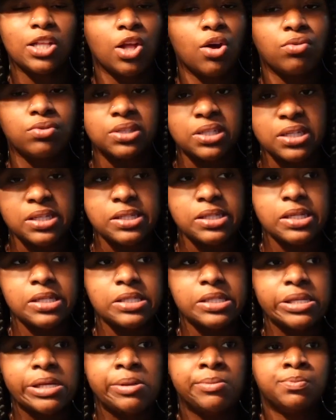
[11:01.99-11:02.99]
long
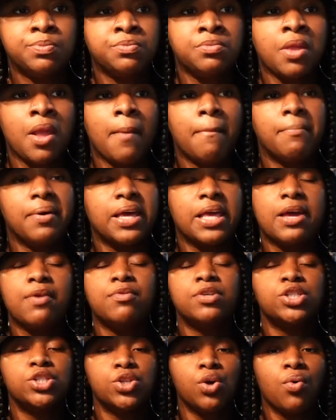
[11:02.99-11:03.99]
distance, but he
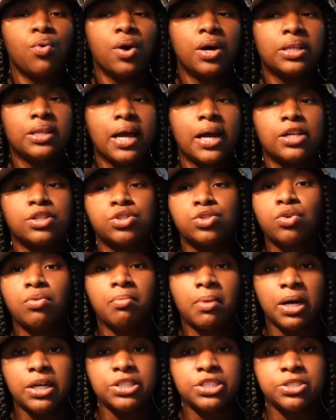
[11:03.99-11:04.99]
was doing, like, too
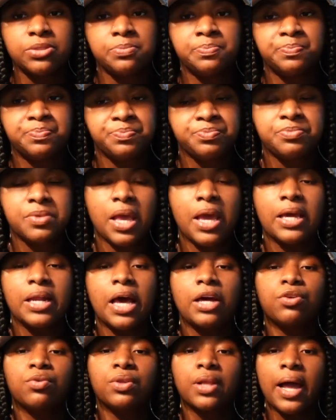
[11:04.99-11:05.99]
much, and
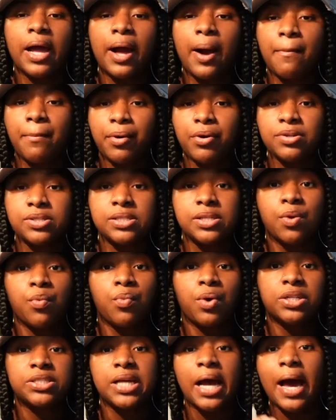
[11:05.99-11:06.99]
I don't like a person,
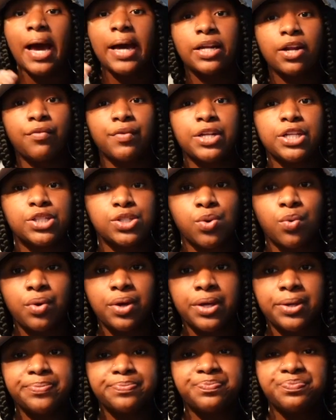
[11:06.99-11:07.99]
which I had already told
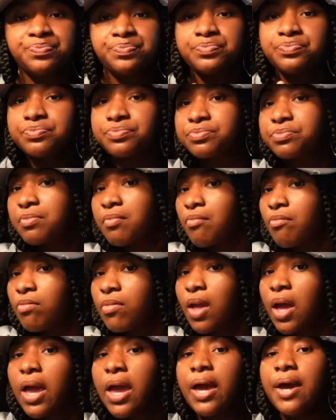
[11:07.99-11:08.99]
him,
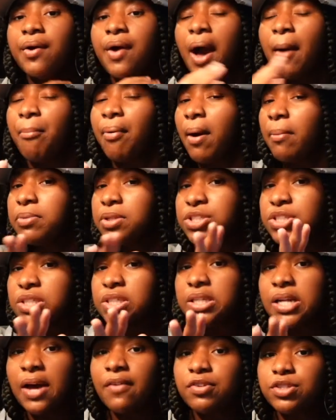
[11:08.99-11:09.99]
and I probably should
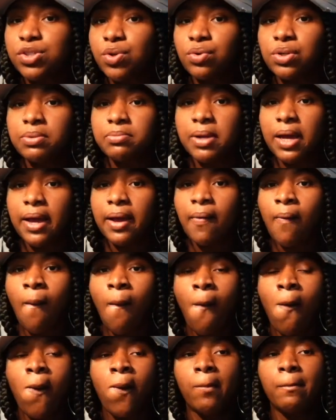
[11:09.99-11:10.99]
have never told him that,
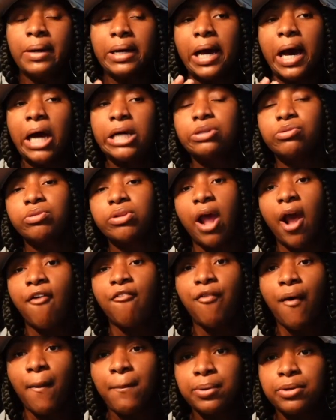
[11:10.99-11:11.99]
but I don't like
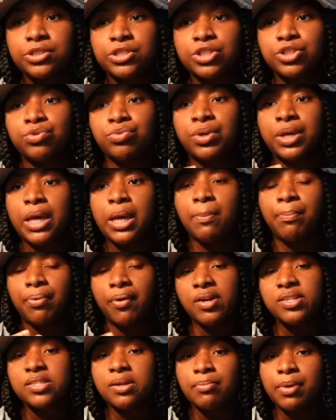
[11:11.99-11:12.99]
for a person to keep
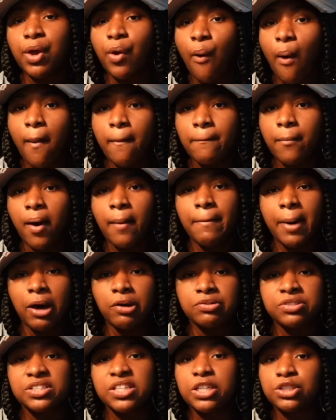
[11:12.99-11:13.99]
pressing me on
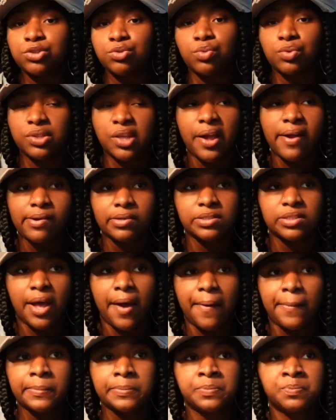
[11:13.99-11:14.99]
about sexual things. Like,